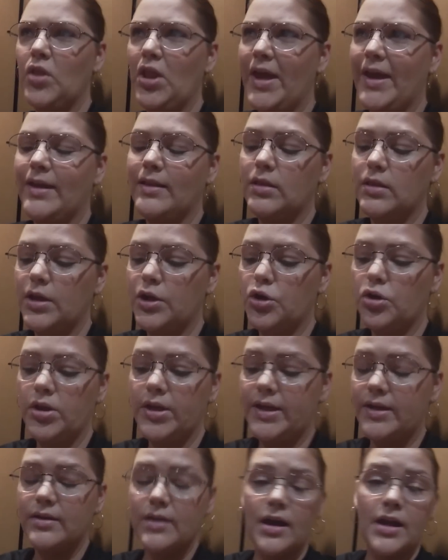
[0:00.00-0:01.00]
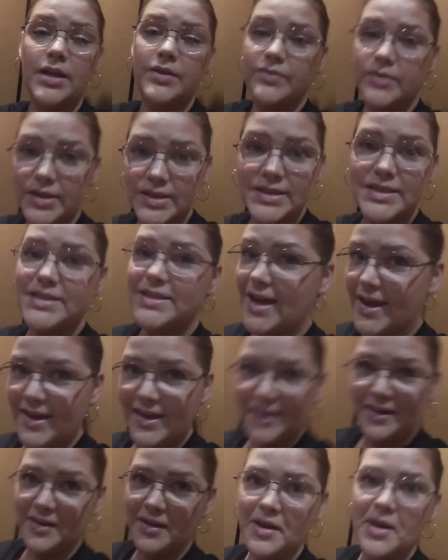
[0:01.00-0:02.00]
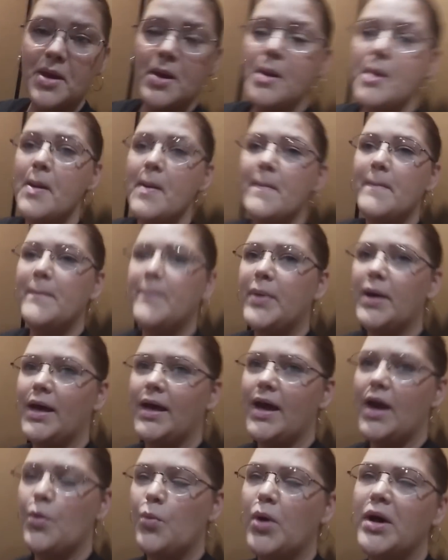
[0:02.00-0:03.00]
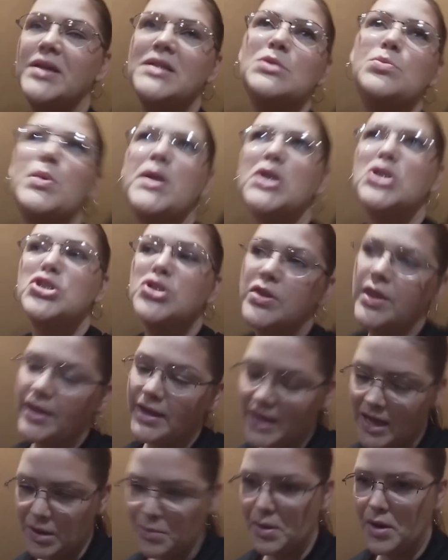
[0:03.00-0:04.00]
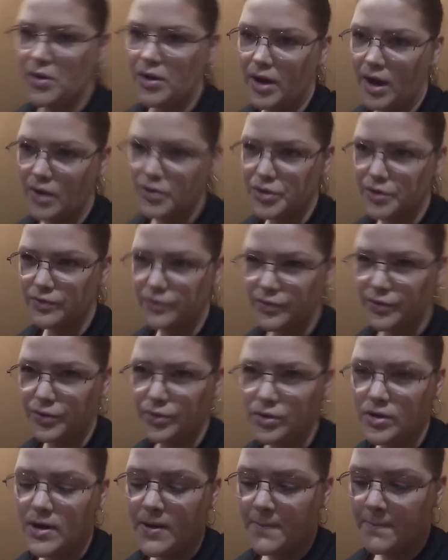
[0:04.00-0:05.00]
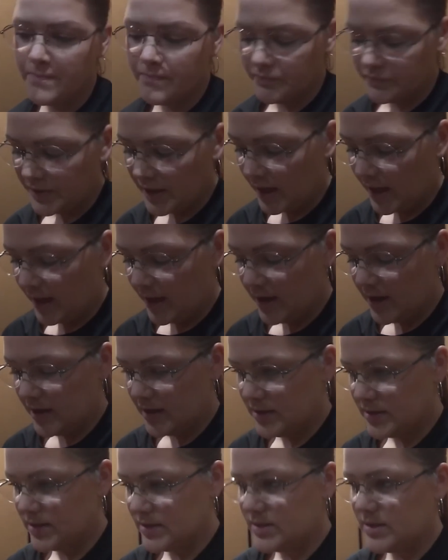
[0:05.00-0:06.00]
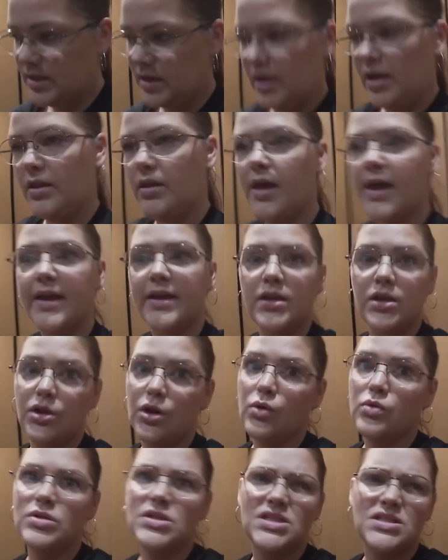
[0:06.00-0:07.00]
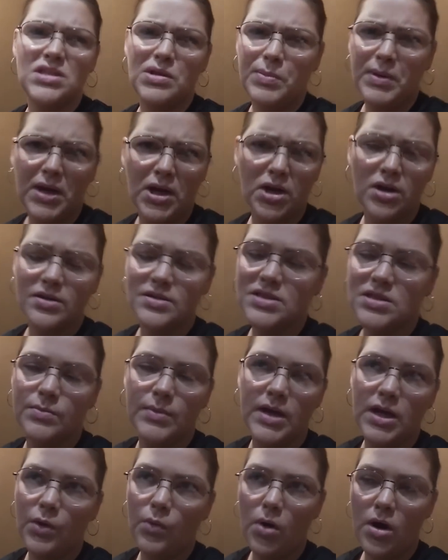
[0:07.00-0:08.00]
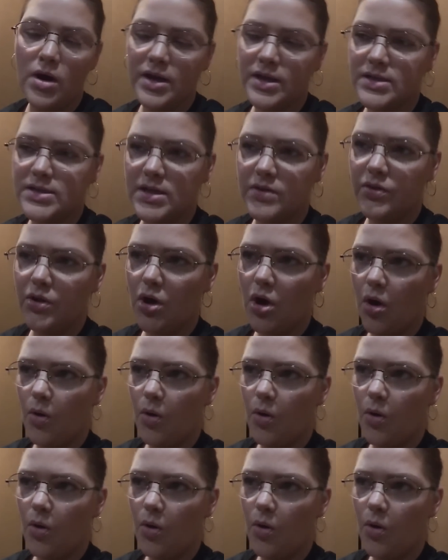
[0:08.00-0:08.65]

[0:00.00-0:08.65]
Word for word: for like literally not even a second, but I wanted to make sure they came out and got their food and it didn't like, you know, disappear somebody walking down the